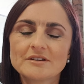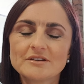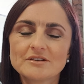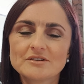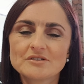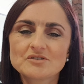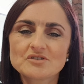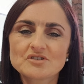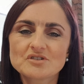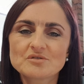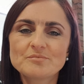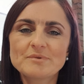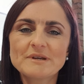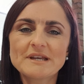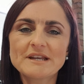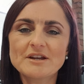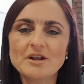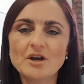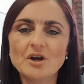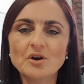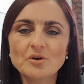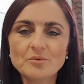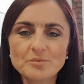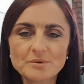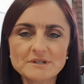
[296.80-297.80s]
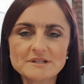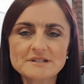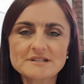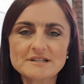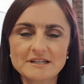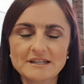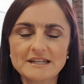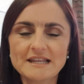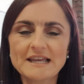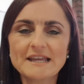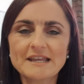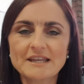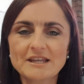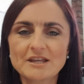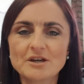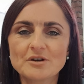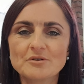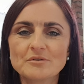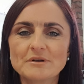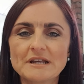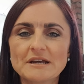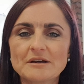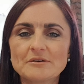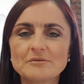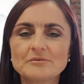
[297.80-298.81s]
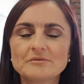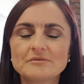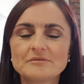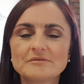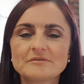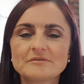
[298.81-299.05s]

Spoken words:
Just being open to letting go now.